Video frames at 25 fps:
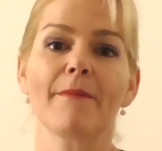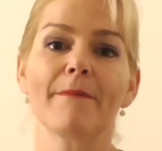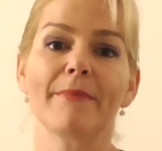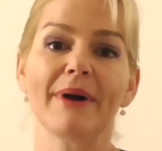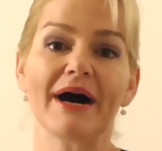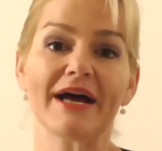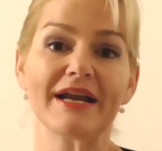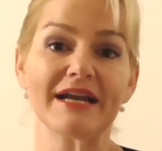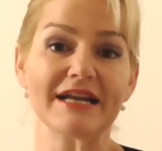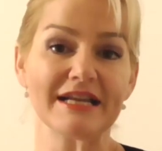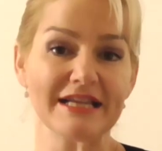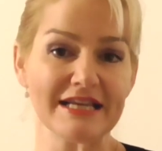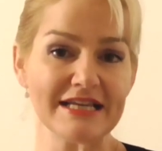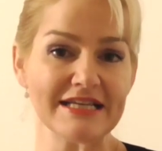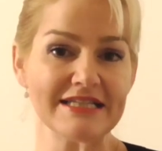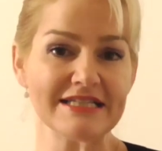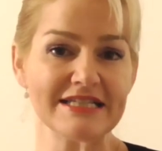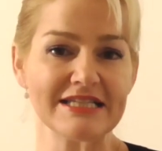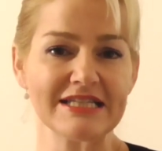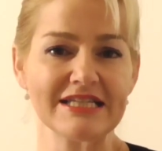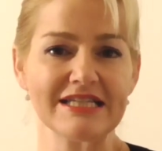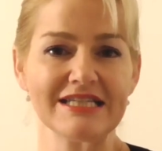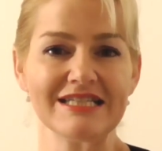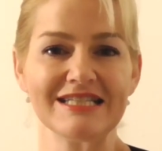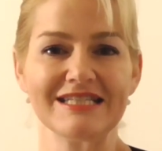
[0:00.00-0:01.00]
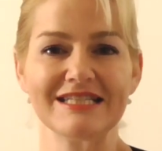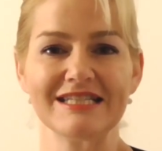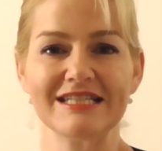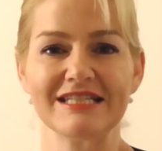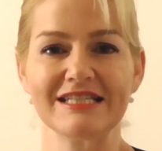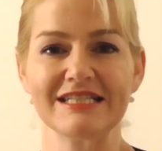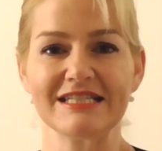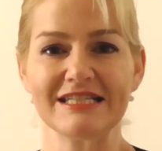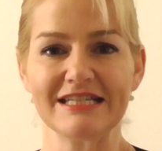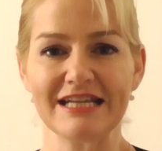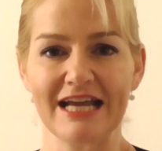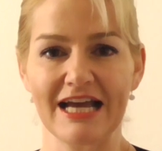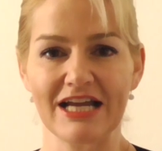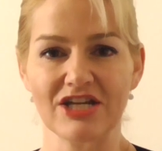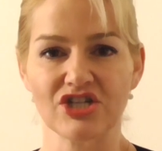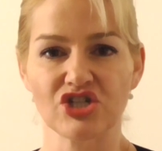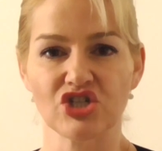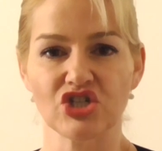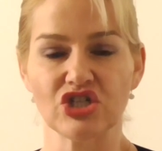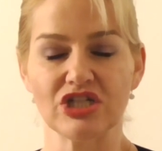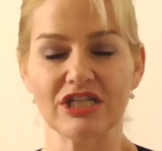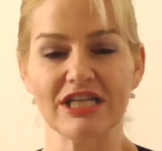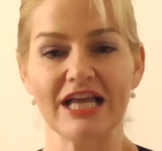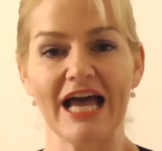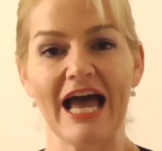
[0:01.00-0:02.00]
but it is considered
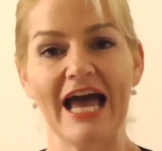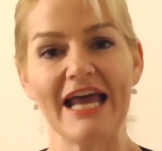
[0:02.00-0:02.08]
natural